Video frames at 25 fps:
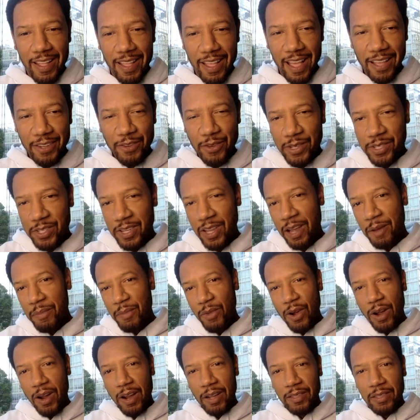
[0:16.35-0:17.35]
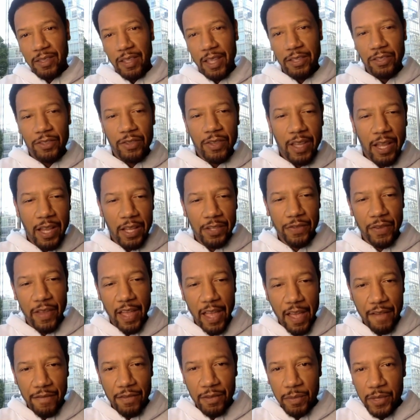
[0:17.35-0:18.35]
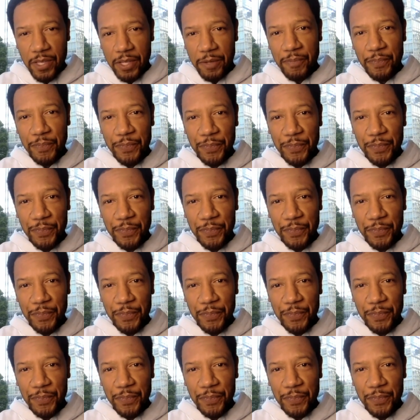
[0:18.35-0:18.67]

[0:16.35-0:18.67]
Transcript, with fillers: Hi, Kristen. Hi, Mark. Thank you guys for having me.